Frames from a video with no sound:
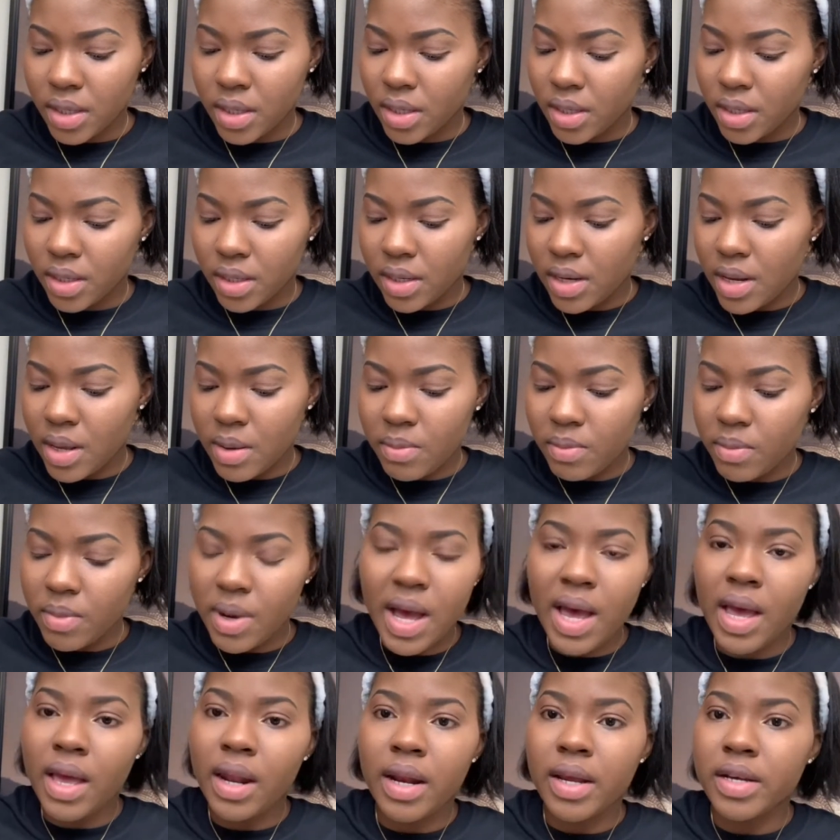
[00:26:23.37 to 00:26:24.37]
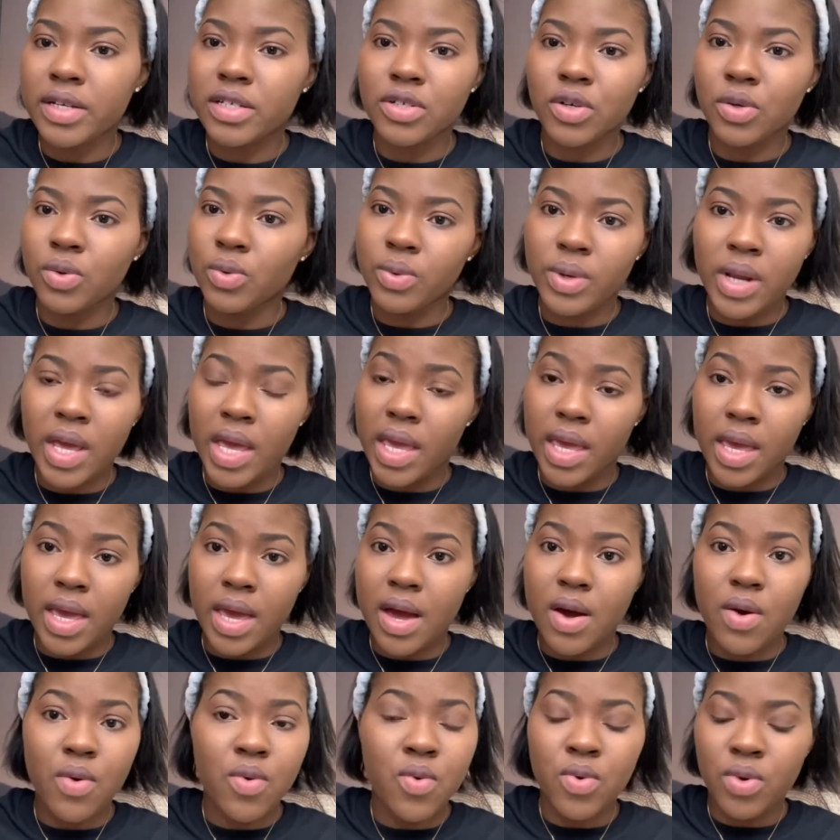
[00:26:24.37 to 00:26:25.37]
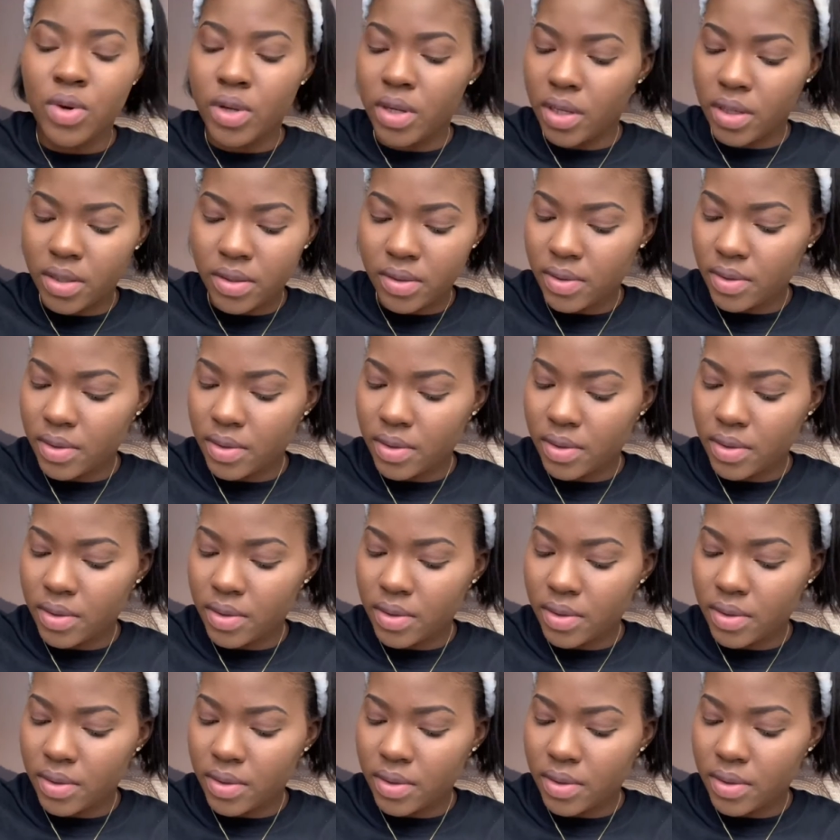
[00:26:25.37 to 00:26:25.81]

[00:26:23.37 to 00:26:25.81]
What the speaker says: Them eyelash glue, they can't hold.